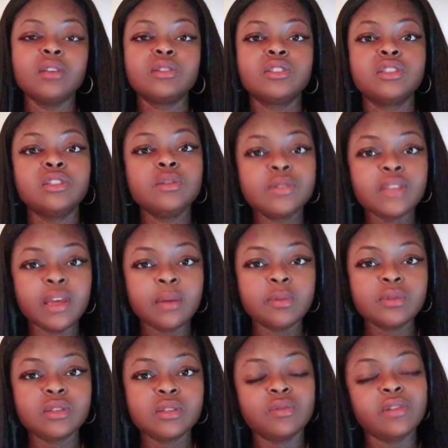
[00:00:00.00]
she was able
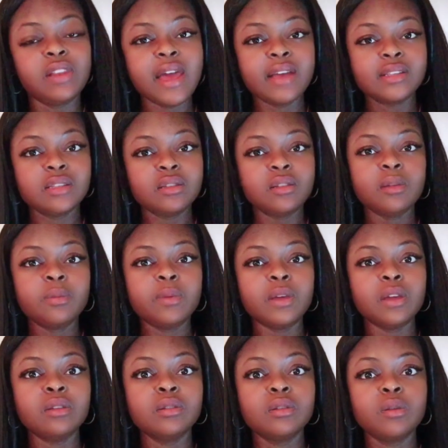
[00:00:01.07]
to relax a little
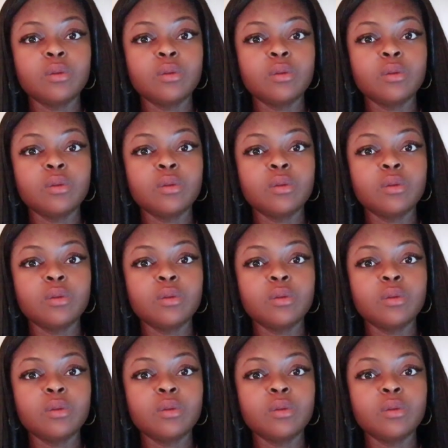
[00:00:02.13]
bit